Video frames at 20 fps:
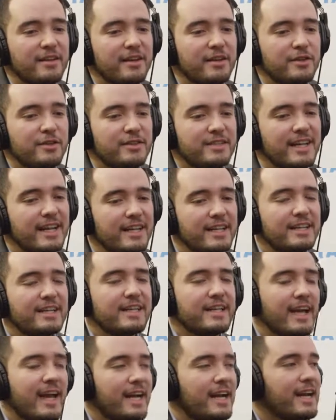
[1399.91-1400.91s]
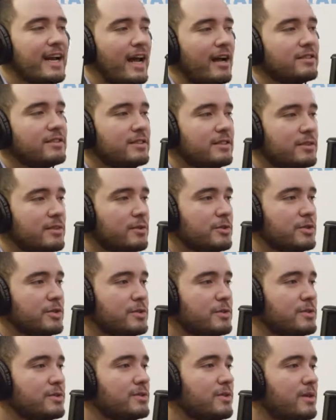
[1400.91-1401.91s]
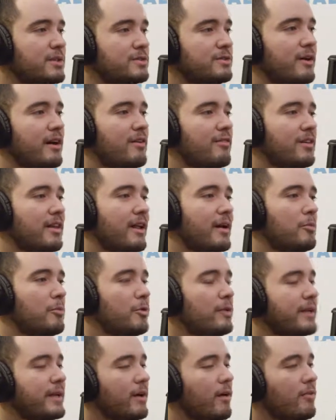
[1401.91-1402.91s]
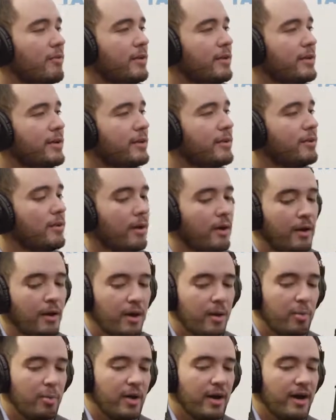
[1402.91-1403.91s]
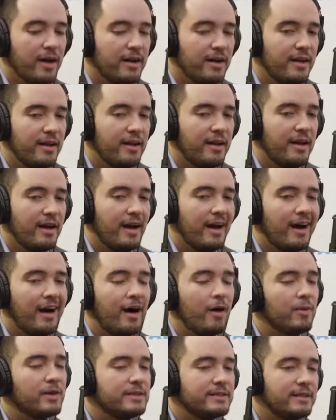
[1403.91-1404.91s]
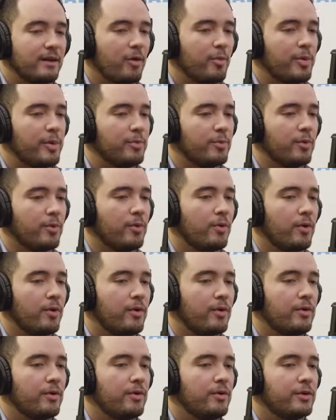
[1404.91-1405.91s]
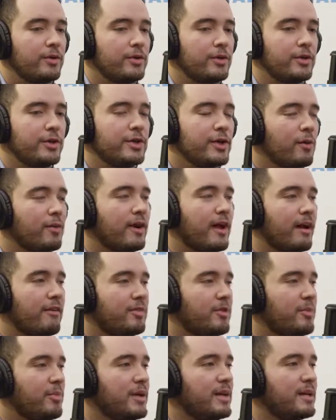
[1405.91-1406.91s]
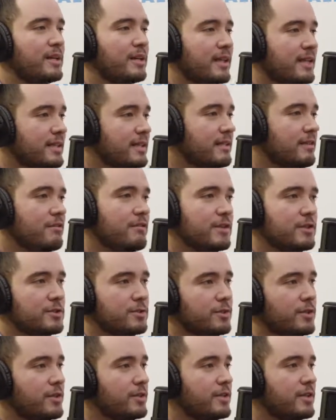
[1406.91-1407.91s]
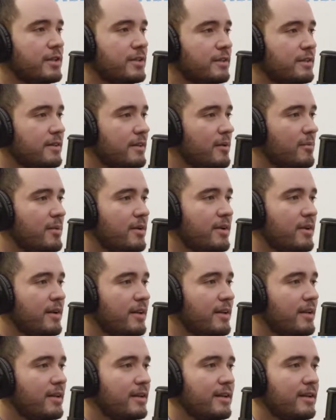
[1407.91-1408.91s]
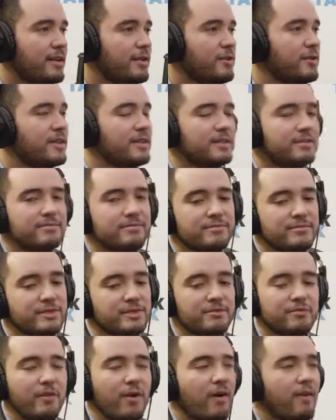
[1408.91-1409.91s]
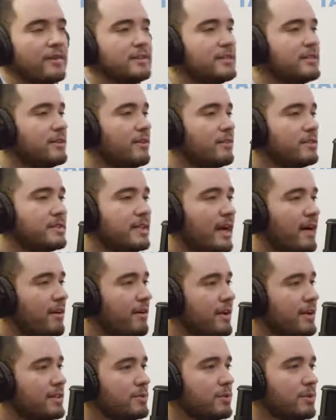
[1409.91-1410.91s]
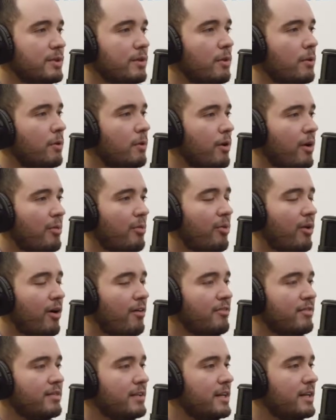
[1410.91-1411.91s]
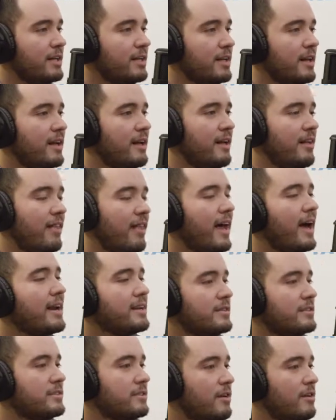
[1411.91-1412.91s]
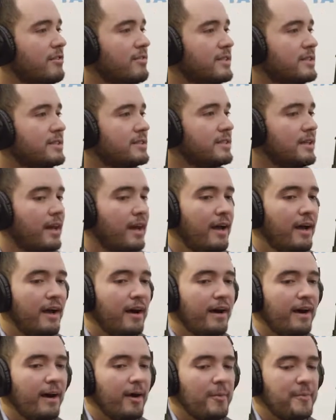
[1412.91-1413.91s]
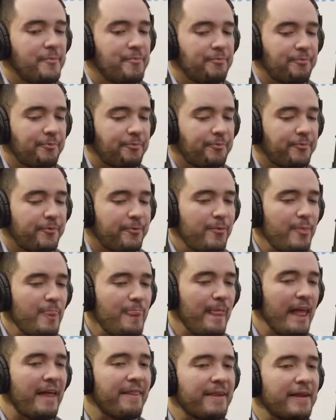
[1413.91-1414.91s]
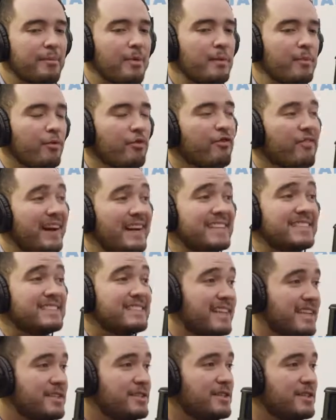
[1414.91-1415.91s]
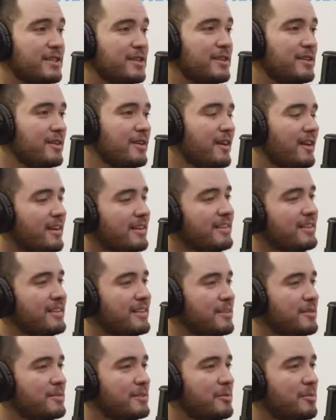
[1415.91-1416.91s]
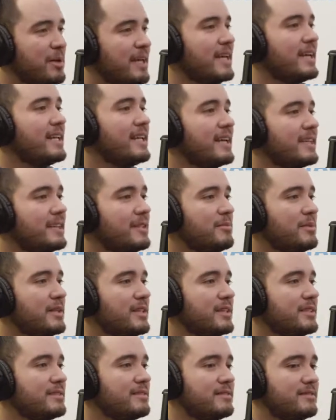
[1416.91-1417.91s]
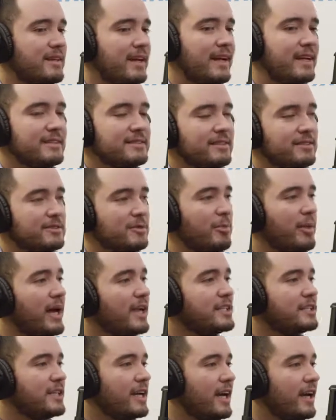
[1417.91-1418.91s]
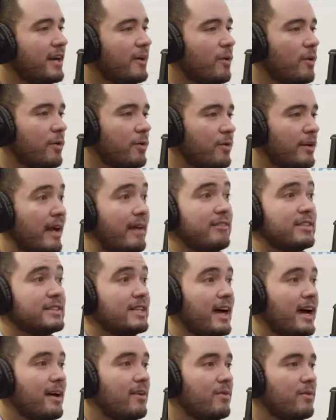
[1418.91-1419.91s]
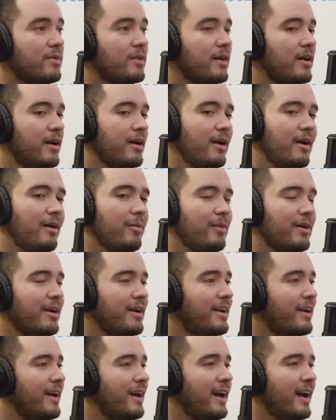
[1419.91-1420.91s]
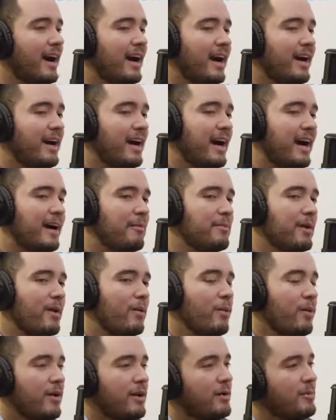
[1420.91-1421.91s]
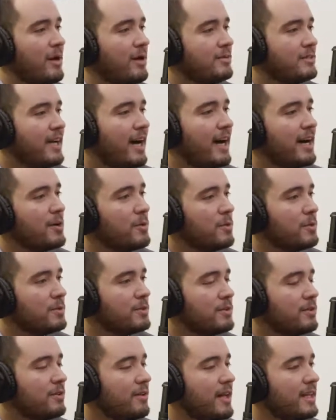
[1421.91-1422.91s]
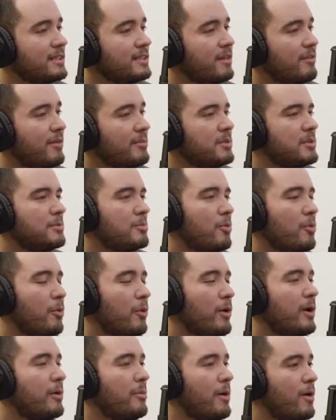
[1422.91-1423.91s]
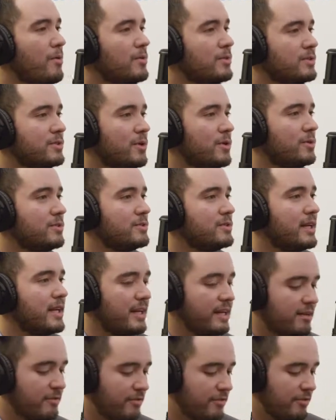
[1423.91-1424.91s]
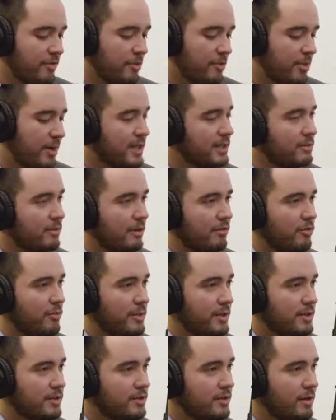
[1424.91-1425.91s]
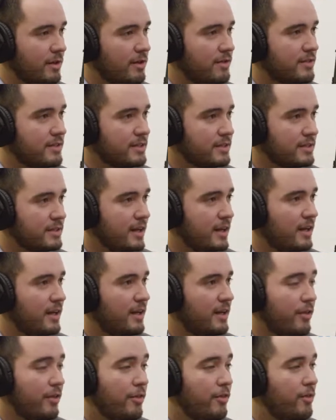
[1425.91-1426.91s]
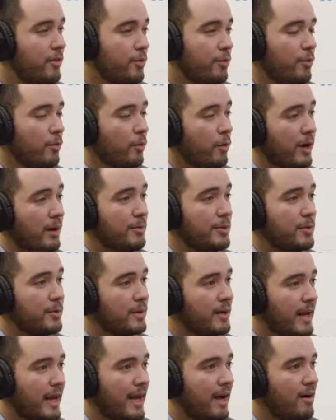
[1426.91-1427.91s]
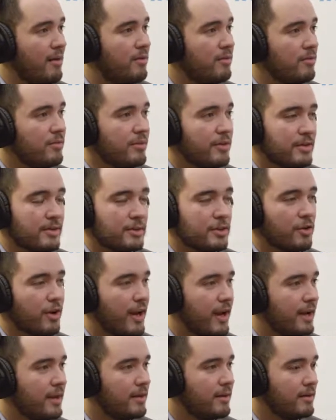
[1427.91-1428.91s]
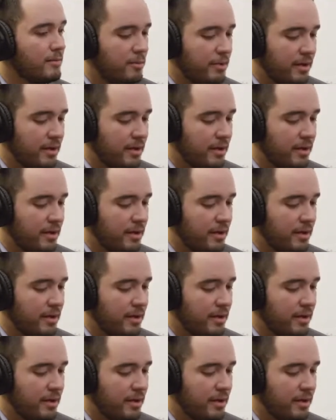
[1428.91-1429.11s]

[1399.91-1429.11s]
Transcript: You technically can't announce until June, so I still have a lot of mulling over to do. But I always tell people, you don't have to be an elected official to do good in the community. You can just volunteer on Saturdays with the local nonprofit, and that is service. I think people find it sexier, to be elected because I guess there's a paycheck or you have a title. But I'm not worried about titles or all that stuff. I'm just more worried about results. And if the best way for me to serve is through what I'm doing now, then great.